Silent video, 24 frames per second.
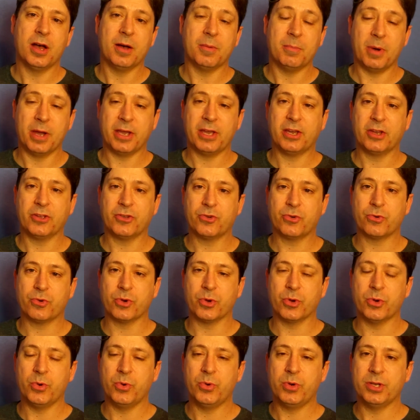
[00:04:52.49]
Micah
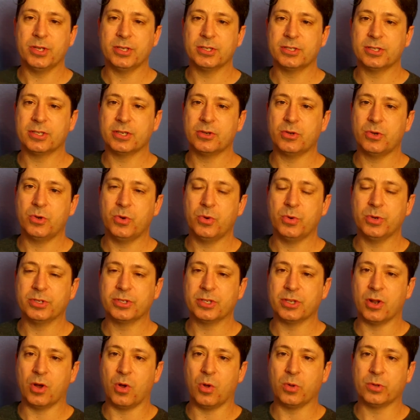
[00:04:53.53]
True, who is
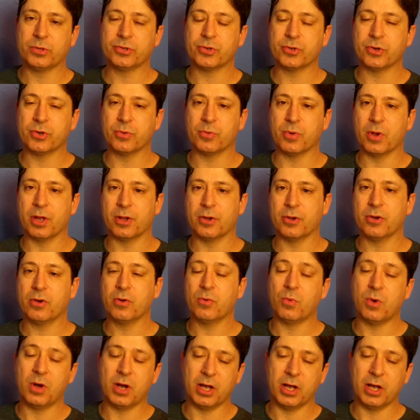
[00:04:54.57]
an ultra runner,